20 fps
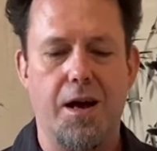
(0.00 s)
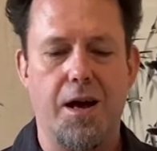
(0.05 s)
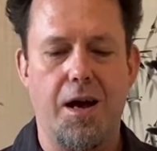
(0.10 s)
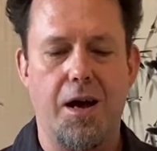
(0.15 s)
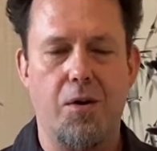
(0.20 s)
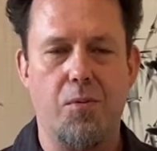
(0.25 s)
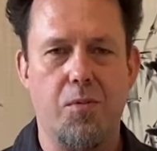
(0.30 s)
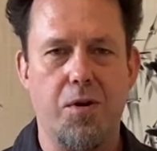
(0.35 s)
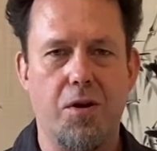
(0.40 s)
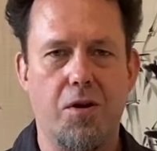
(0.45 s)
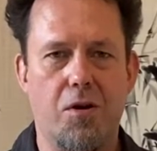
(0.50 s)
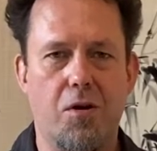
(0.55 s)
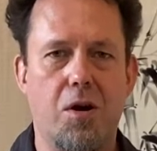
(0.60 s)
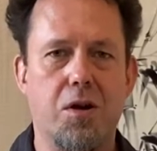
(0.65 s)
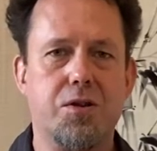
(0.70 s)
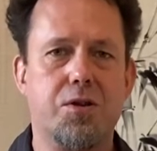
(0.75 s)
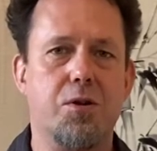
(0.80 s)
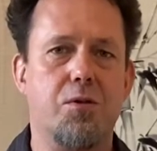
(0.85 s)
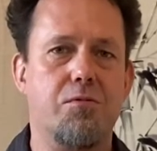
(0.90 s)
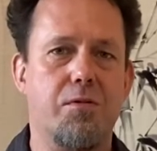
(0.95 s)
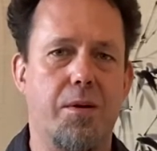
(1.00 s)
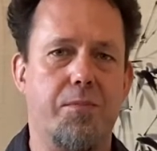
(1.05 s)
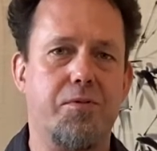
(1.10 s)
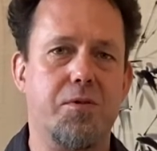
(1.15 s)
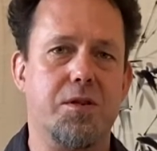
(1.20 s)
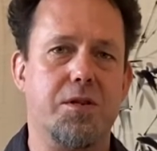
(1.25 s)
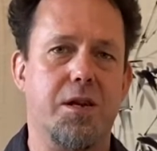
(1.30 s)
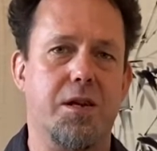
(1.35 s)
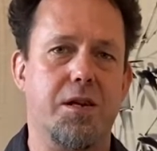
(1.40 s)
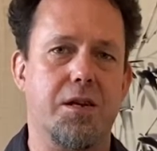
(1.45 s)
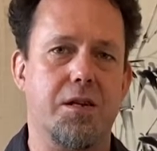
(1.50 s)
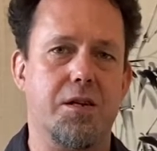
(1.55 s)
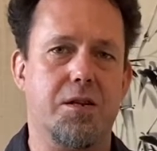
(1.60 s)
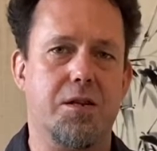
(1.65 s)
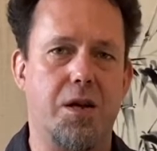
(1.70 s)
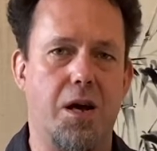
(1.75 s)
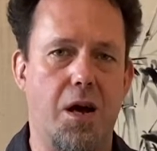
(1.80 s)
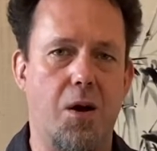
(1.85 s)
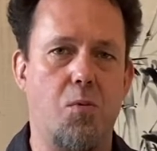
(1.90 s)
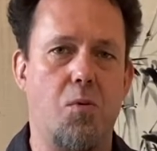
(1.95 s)
we are also representing
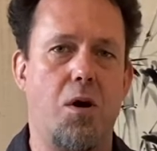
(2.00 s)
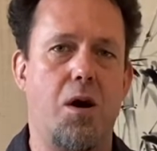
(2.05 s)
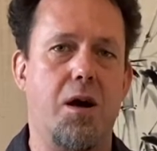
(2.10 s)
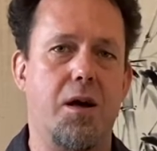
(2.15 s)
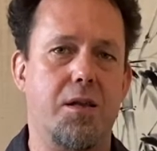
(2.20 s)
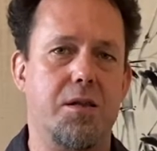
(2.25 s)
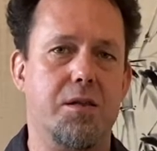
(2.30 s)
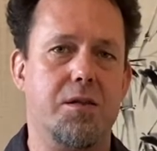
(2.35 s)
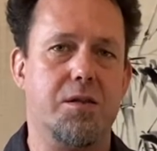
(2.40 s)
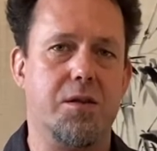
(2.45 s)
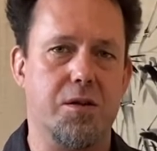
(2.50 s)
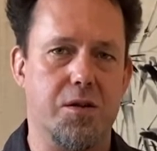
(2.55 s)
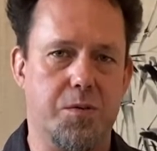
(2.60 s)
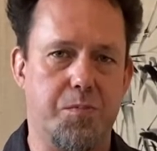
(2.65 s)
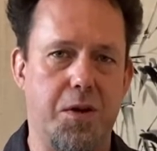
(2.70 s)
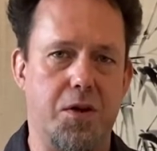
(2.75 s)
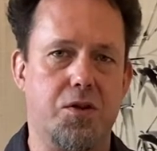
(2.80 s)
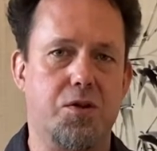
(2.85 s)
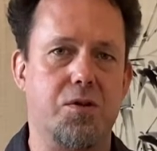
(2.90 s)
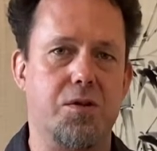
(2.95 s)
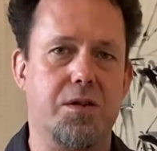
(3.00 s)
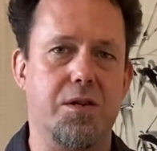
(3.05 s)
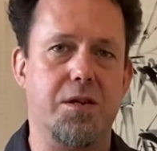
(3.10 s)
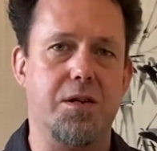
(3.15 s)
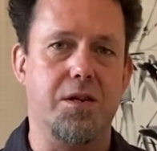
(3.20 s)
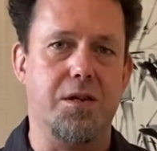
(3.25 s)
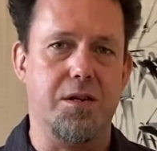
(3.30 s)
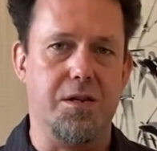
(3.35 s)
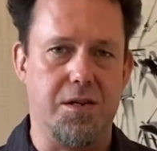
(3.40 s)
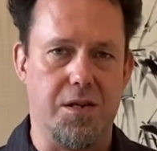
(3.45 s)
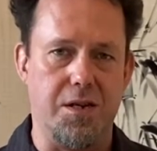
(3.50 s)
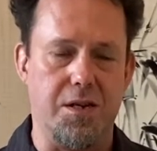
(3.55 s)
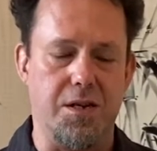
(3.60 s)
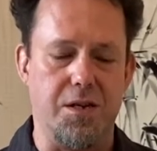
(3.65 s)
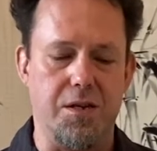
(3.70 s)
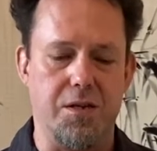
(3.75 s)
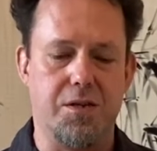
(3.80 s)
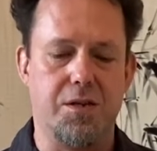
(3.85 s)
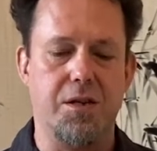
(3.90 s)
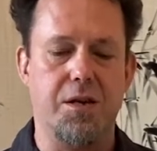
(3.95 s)
Taiwan's specialty
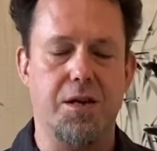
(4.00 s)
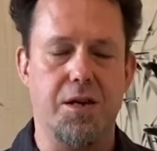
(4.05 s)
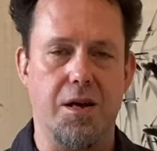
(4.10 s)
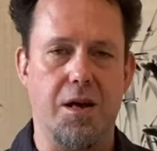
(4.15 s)
teas.